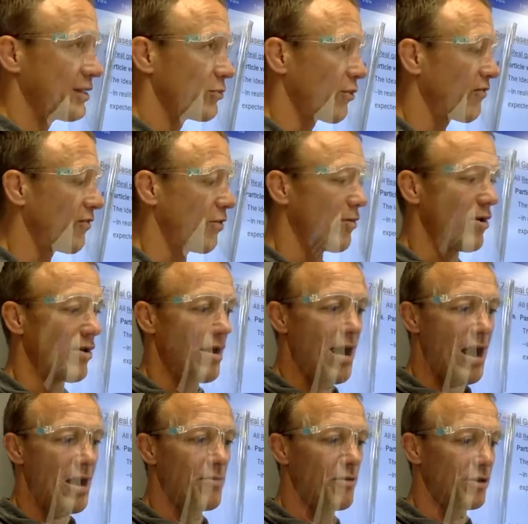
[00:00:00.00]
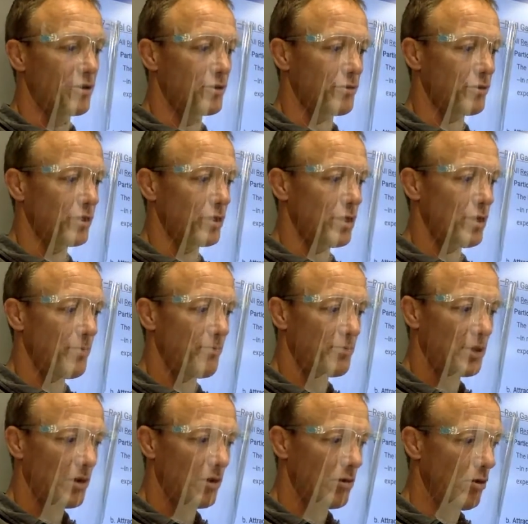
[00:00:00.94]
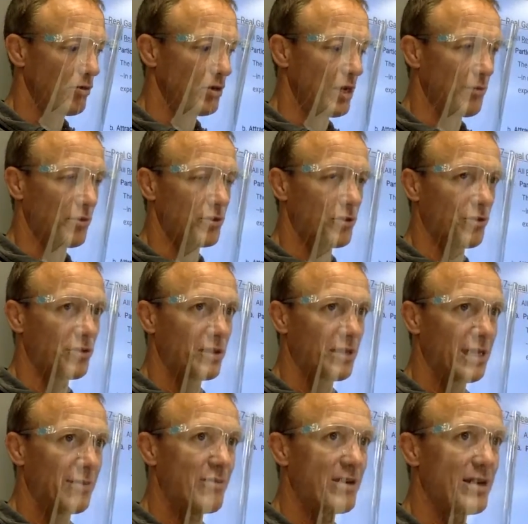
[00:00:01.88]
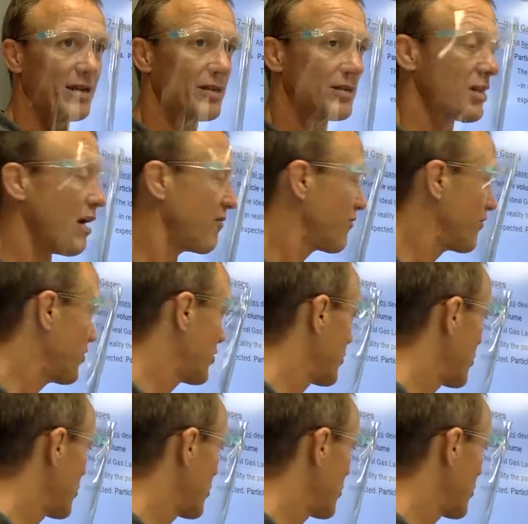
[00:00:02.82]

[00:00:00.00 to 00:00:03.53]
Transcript: know that it doesn't work very well at high pressures, low temperatures. It